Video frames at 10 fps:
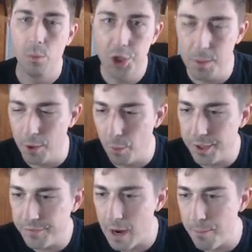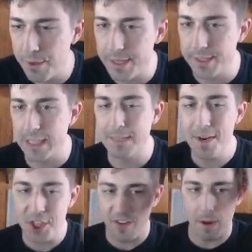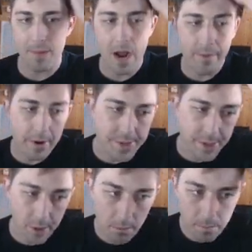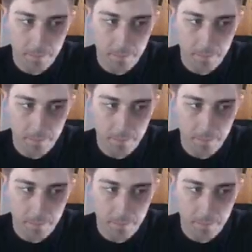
We should be able to win this fight pretty easily, especially if I'm down there too.